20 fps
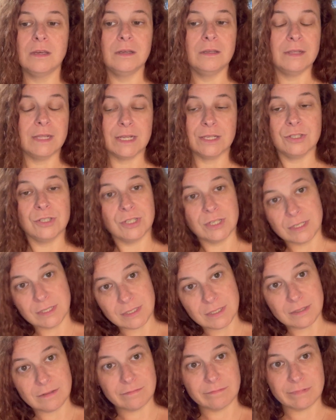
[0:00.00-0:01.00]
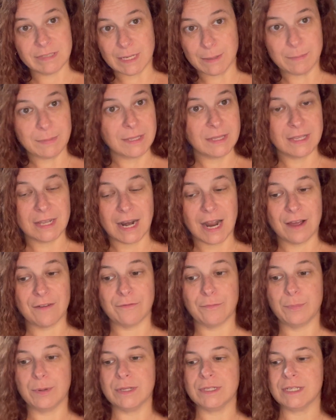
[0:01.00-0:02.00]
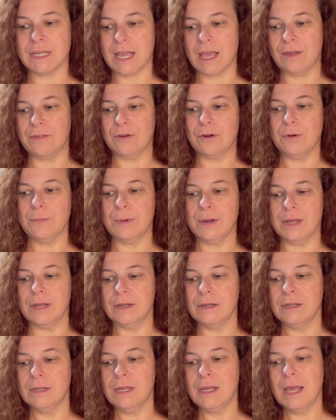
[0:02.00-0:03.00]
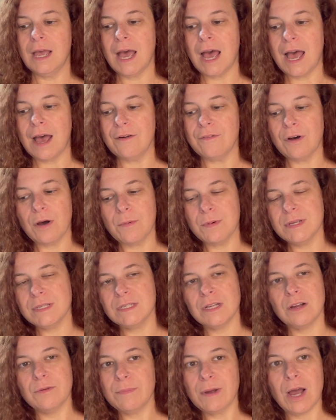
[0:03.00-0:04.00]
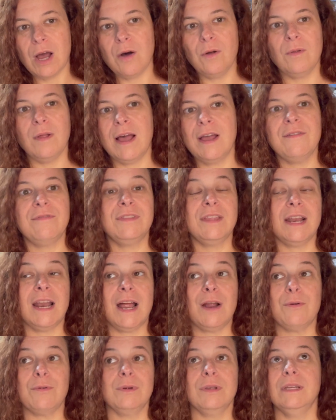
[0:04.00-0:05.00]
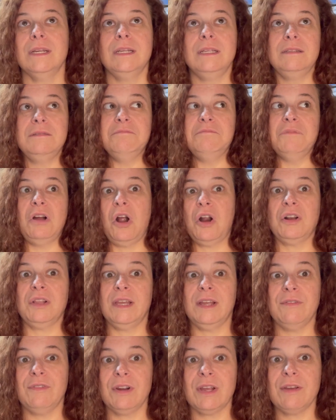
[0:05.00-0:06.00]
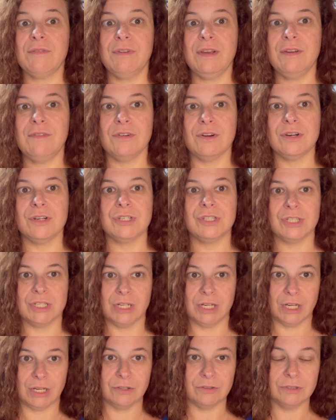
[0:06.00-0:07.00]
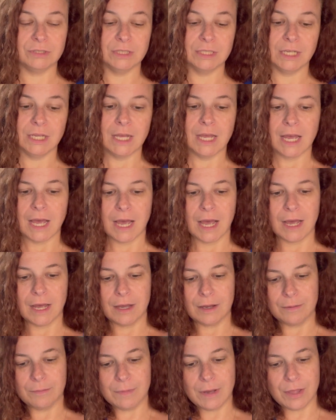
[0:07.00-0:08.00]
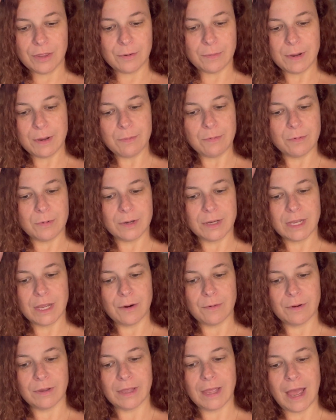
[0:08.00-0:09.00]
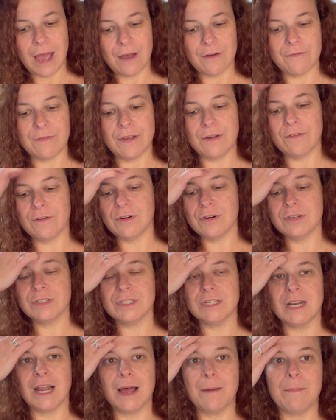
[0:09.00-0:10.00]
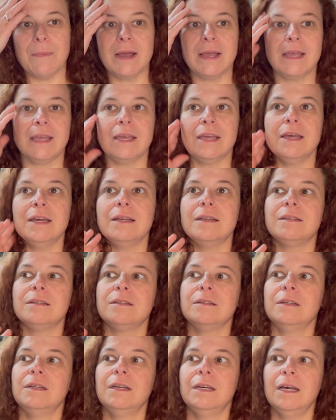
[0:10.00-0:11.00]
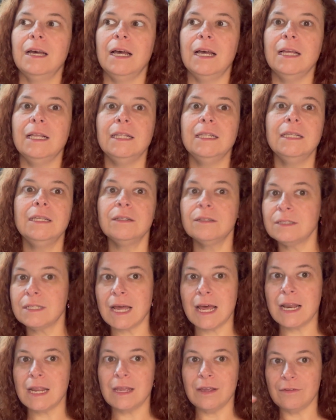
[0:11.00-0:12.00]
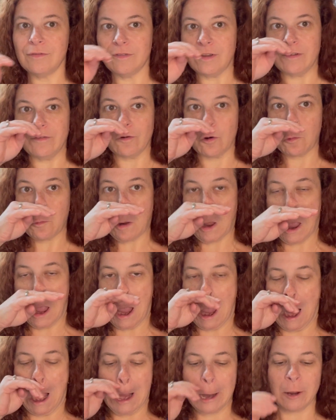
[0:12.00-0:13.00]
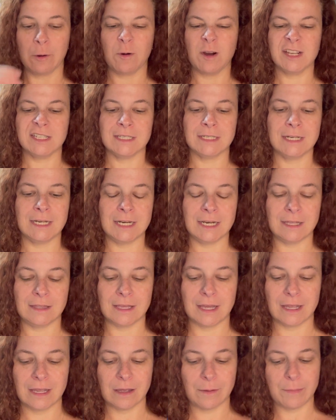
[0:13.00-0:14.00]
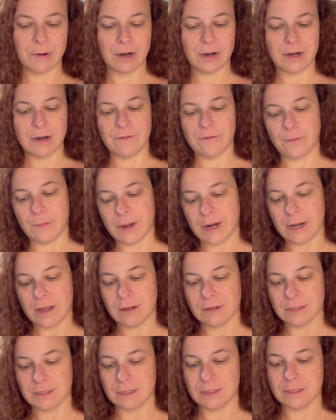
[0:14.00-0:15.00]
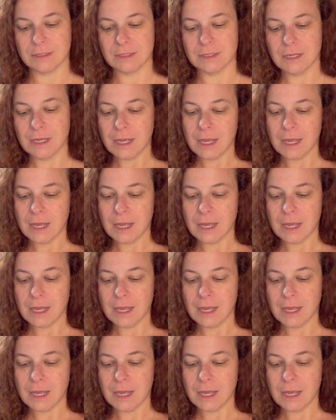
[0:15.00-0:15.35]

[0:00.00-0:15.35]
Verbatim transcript: That's just something that I've put together, but I've always known my whole life that I really hardly ever get fevers, you know. Um, other people would get really high fevers and I might get a little tiny fever, but it wasn't anything compared to everybody else's.